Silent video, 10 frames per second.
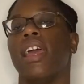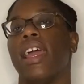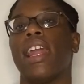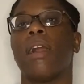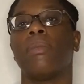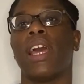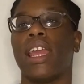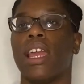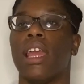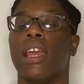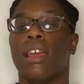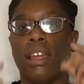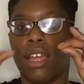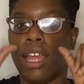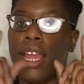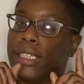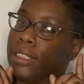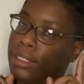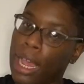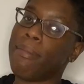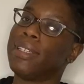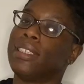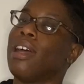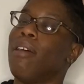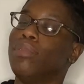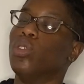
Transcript: And I'm like, it's time to stop